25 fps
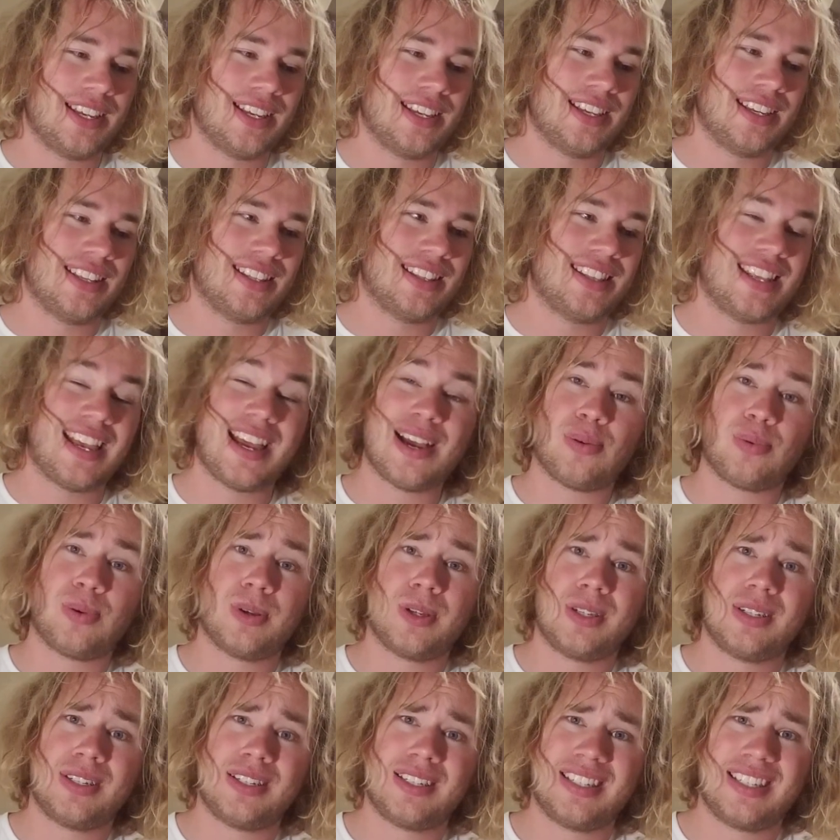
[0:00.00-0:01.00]
That
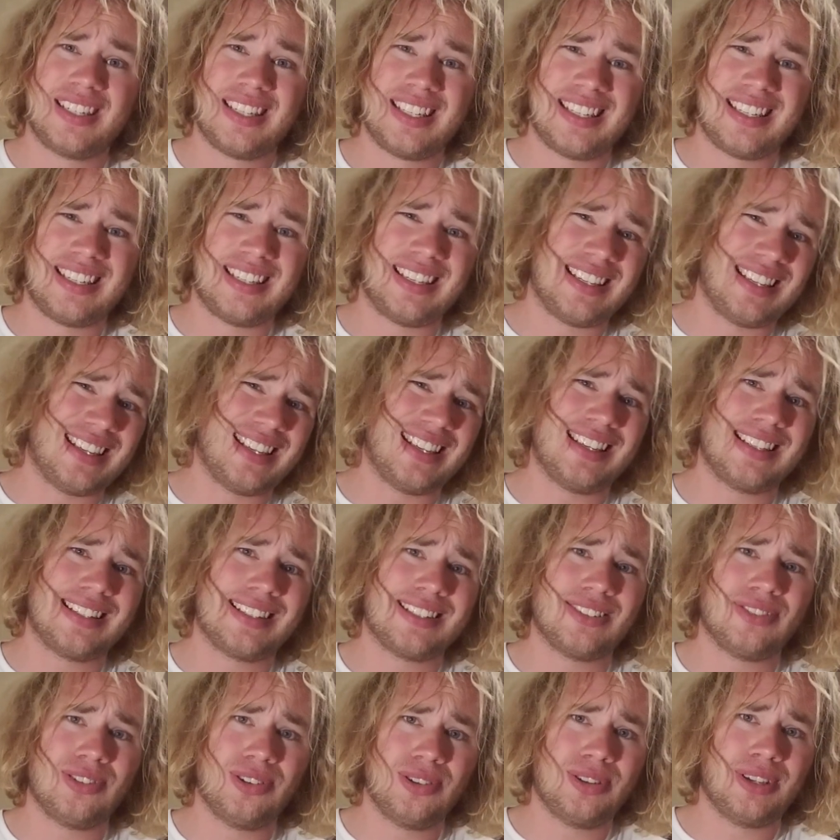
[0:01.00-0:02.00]
one, it's
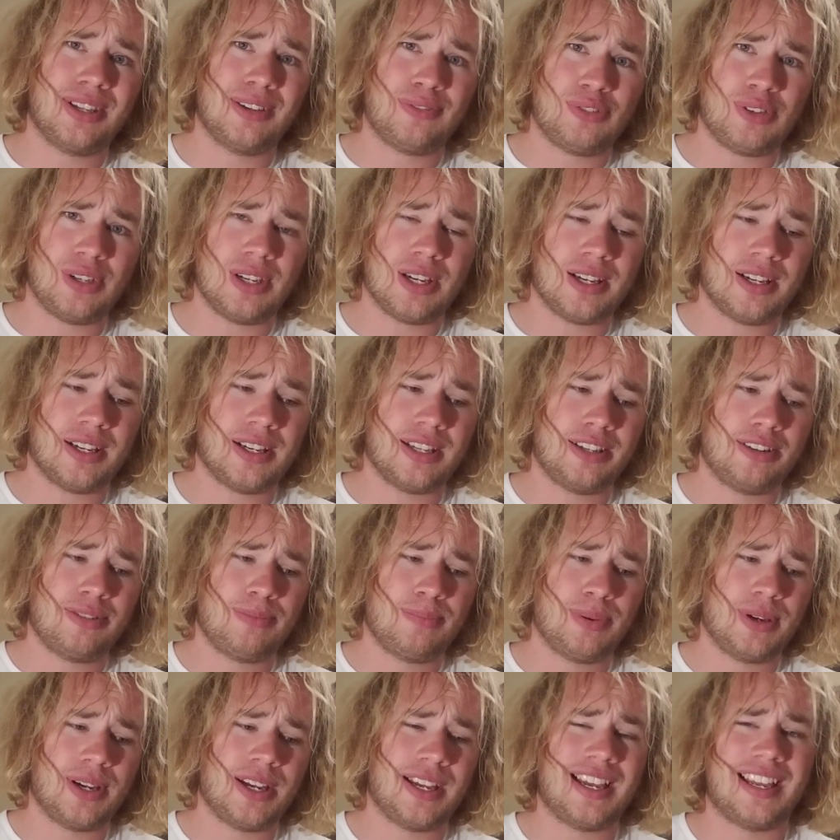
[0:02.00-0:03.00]
a little iffy on,
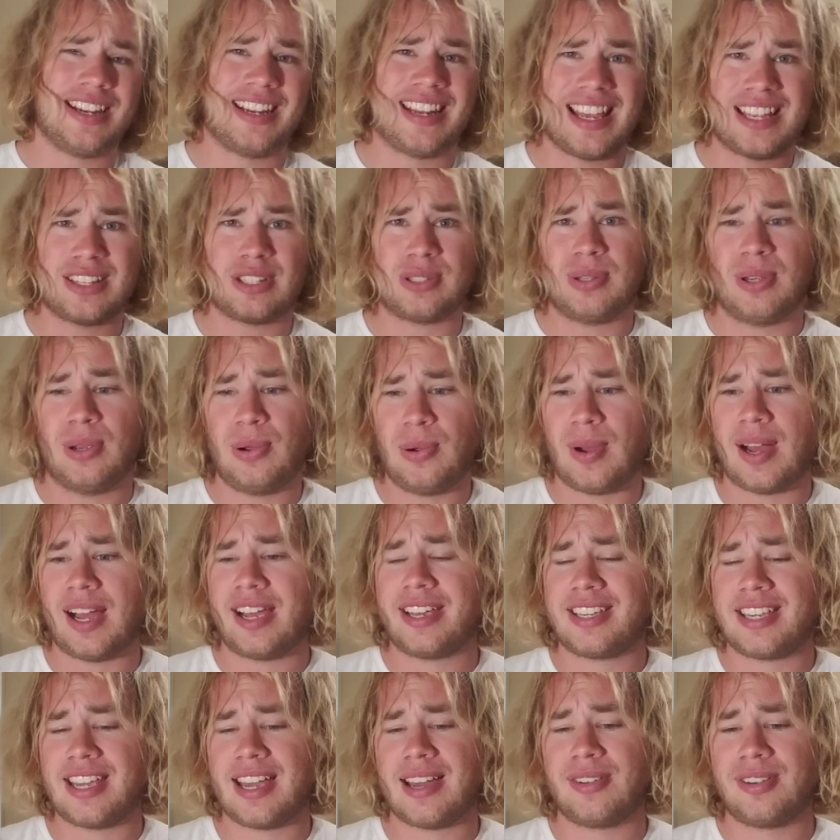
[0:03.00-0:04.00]
but that's who I
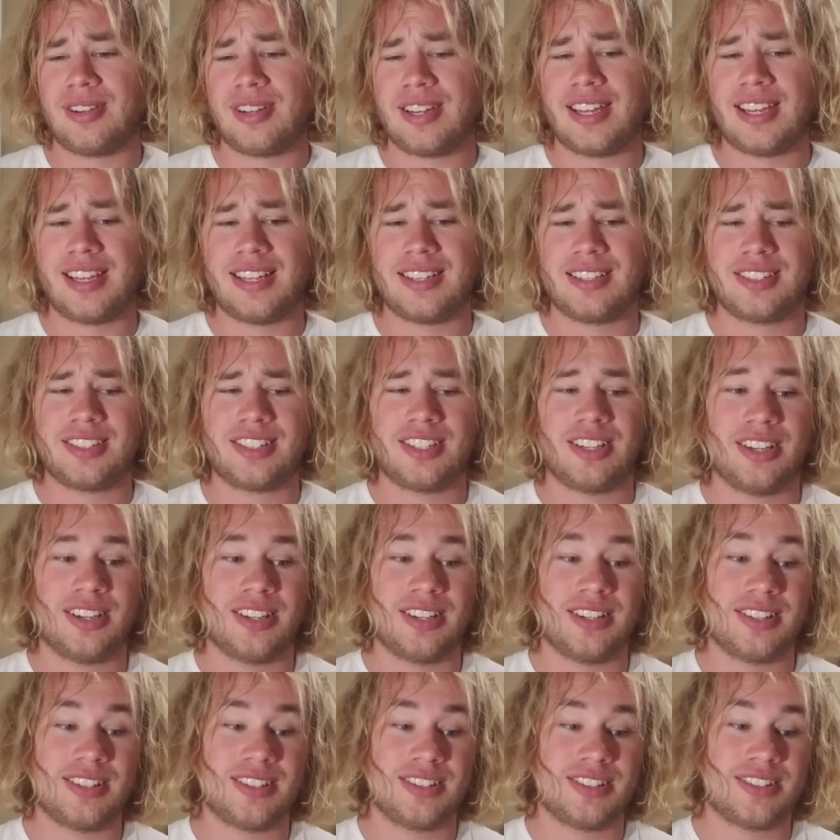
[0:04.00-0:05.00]
count it as,
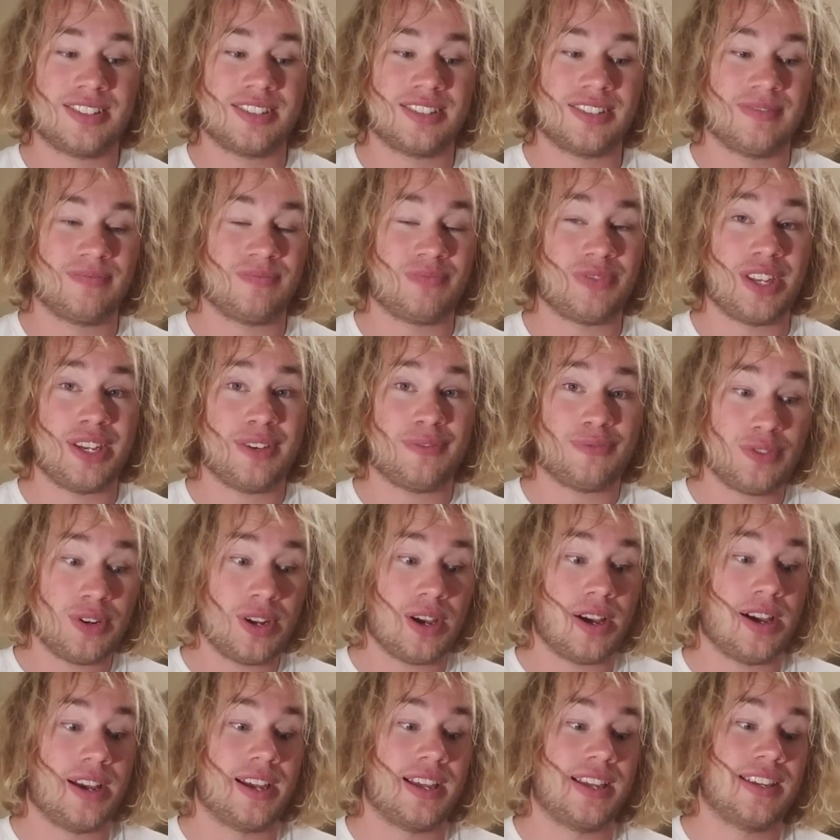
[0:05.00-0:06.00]
because if
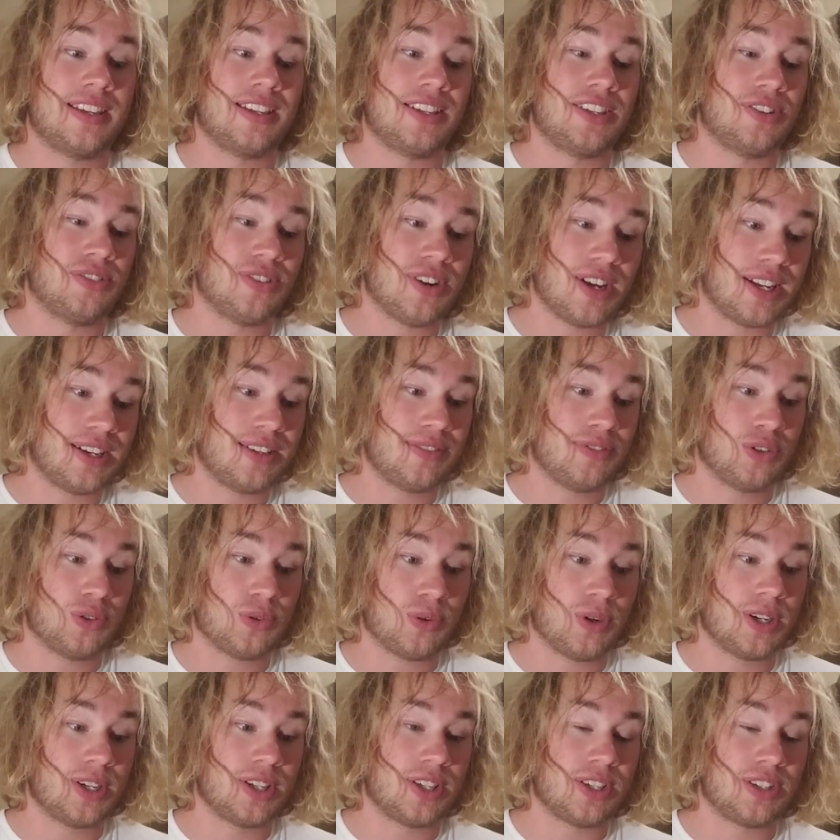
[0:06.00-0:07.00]
not, you're not even
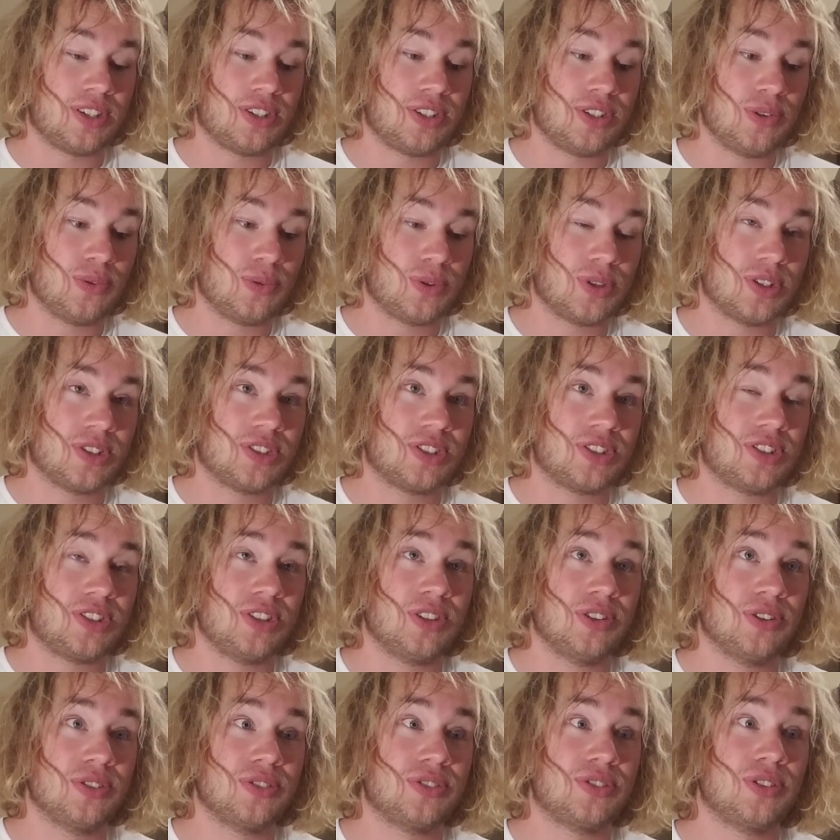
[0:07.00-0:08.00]
critting. You could
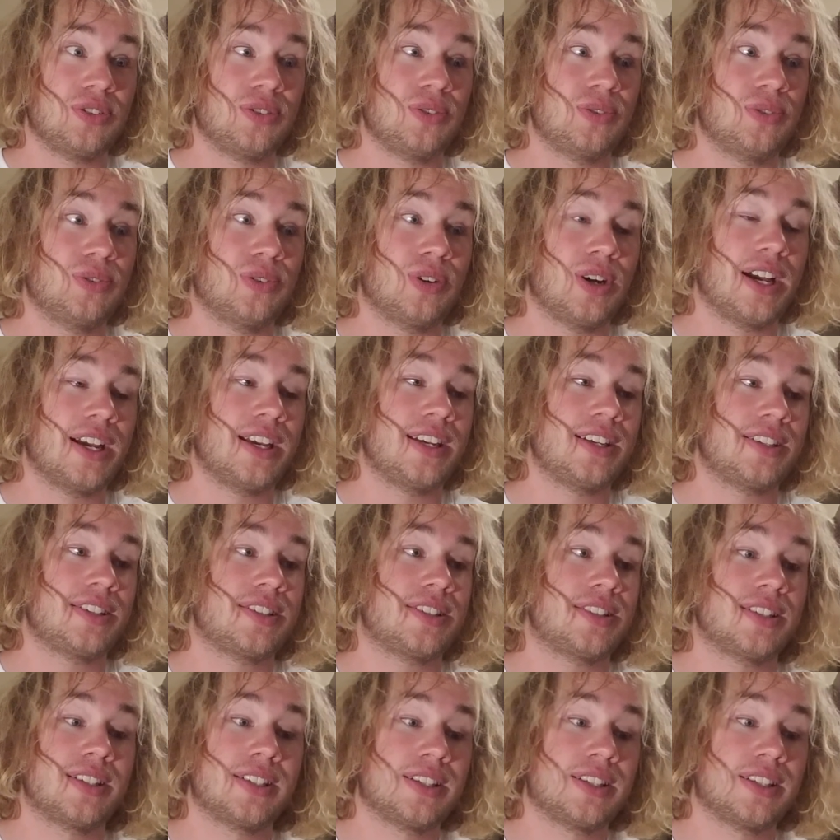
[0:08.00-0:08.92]
still do, like,